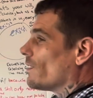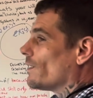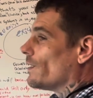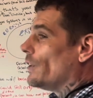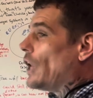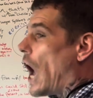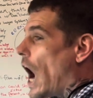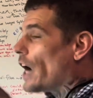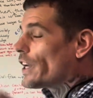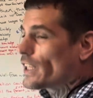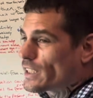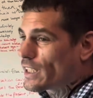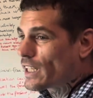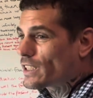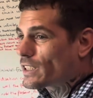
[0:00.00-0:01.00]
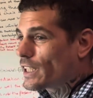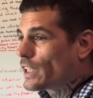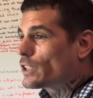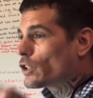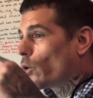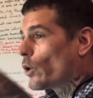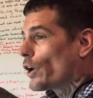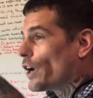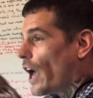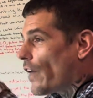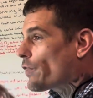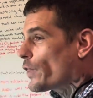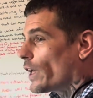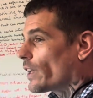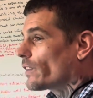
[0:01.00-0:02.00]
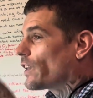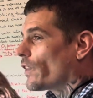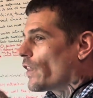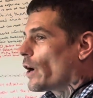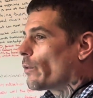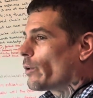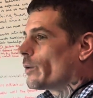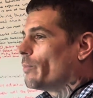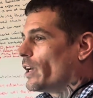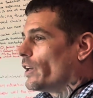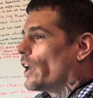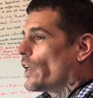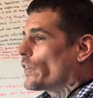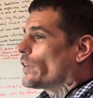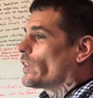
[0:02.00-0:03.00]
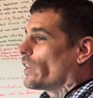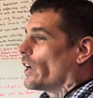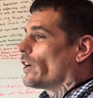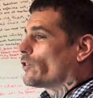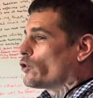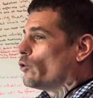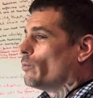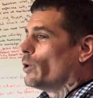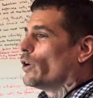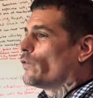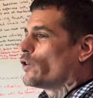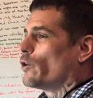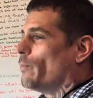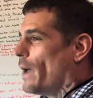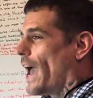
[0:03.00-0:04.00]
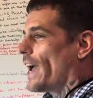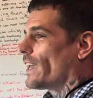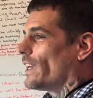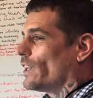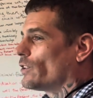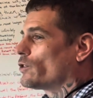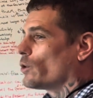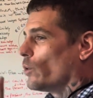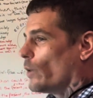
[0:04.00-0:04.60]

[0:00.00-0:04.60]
non-existence or nothing, then there would be nothing there to move you back into